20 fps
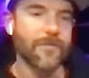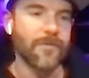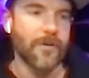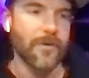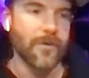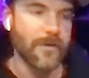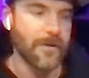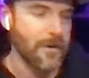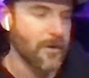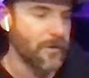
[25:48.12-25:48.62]

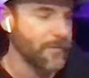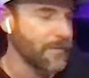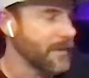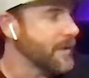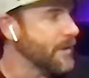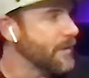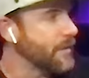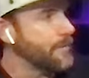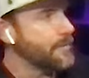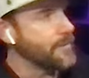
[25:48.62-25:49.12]
for over
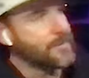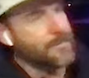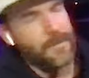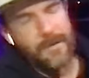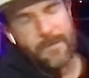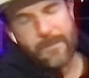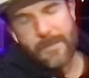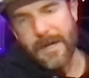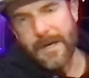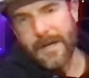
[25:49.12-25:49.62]
here is
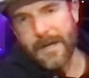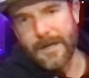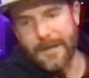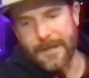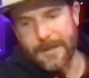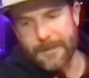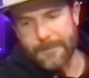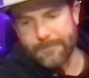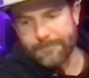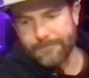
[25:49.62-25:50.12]
where my
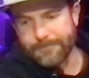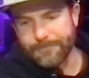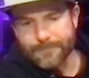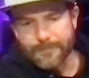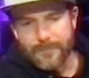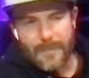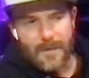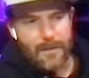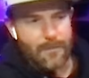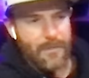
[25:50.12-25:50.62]
um,
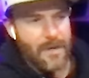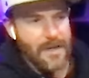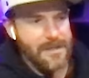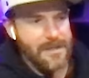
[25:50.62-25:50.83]
my